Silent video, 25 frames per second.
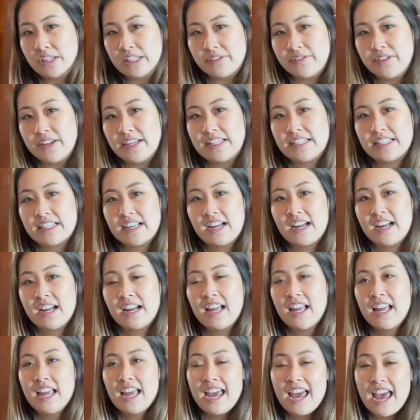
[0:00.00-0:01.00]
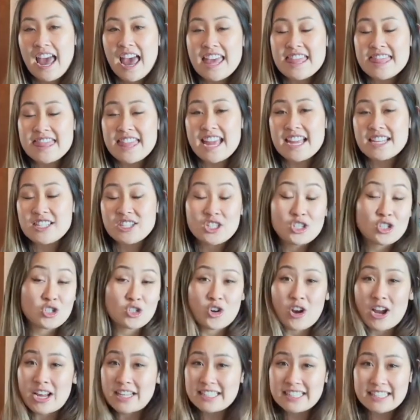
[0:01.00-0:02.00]
visa and then just try
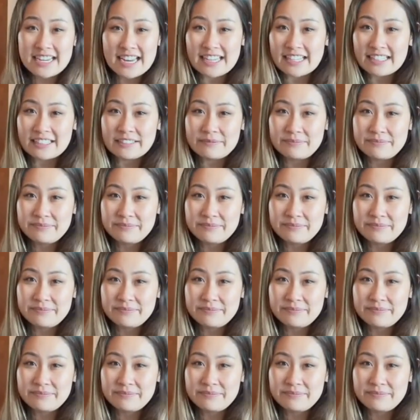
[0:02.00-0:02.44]
and stay here.